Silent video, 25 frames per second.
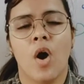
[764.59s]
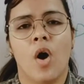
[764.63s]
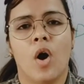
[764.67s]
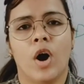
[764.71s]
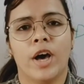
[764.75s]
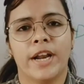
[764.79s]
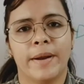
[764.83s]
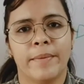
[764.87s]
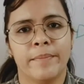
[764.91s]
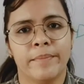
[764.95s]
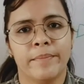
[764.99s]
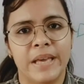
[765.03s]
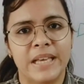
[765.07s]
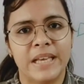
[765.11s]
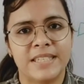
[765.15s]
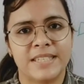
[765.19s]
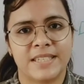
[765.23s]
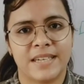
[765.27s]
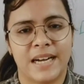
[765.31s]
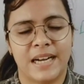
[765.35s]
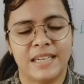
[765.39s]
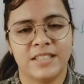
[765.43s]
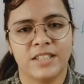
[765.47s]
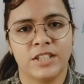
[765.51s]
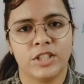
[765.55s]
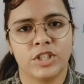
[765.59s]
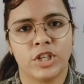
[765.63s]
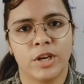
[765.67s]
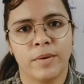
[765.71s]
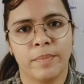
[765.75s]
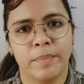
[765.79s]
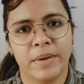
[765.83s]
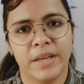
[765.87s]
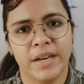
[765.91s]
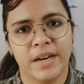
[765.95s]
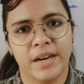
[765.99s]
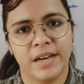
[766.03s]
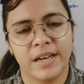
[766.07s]
or a mixed transition
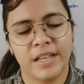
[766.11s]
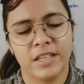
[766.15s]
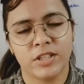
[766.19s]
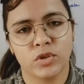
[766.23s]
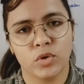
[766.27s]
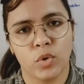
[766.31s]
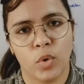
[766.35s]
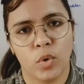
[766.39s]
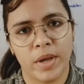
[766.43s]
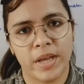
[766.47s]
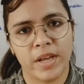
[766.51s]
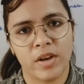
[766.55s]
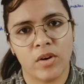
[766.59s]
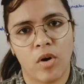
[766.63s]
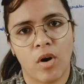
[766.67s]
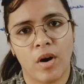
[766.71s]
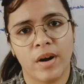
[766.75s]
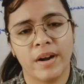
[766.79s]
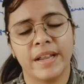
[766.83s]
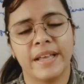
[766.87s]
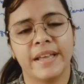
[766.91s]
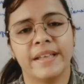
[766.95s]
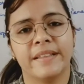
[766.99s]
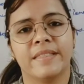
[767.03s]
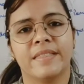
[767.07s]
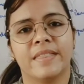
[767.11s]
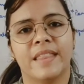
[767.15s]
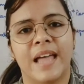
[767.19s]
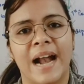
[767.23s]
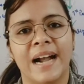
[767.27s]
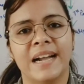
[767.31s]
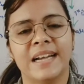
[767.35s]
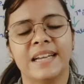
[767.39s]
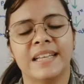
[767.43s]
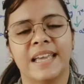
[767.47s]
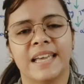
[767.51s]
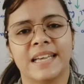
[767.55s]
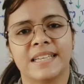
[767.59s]
period is going on, in
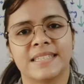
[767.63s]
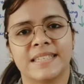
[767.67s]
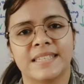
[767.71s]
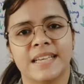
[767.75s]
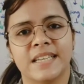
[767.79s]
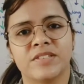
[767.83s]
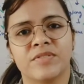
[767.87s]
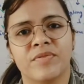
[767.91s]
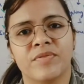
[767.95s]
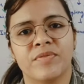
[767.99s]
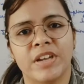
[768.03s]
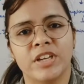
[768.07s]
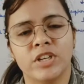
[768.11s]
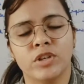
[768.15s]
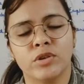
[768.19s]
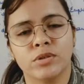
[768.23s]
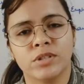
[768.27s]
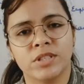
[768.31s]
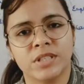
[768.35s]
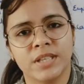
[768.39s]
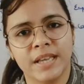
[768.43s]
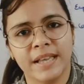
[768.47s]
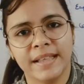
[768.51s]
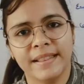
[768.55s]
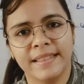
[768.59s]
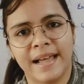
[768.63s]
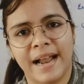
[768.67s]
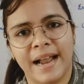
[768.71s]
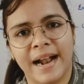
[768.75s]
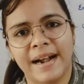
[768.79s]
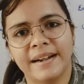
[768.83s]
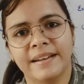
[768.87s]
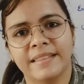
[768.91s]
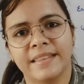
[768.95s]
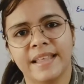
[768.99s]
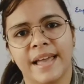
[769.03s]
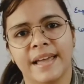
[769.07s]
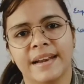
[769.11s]
that cases when you see
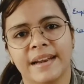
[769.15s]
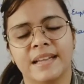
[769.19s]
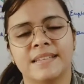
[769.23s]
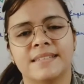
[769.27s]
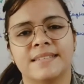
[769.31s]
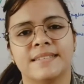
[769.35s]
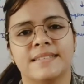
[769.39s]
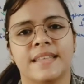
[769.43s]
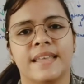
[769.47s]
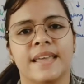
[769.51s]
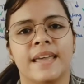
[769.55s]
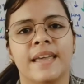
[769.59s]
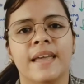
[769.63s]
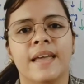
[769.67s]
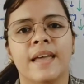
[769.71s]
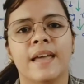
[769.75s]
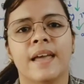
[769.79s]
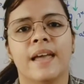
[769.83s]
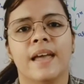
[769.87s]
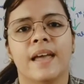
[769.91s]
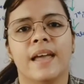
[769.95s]
that there is the